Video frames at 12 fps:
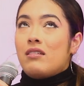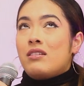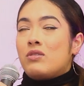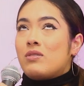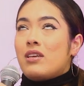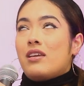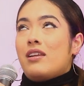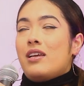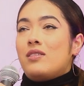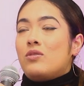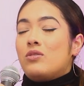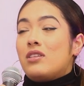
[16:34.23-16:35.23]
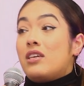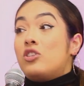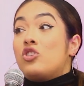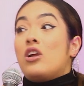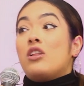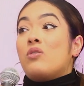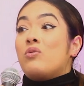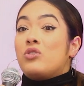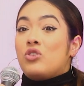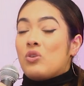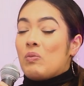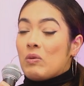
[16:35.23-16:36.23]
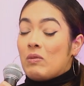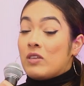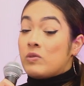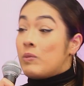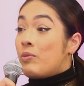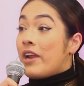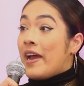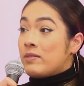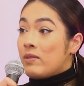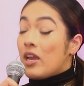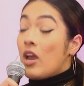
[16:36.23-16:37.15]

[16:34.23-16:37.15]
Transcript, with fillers: This was like in high school to like Charlotte Russe or something, because people would ask me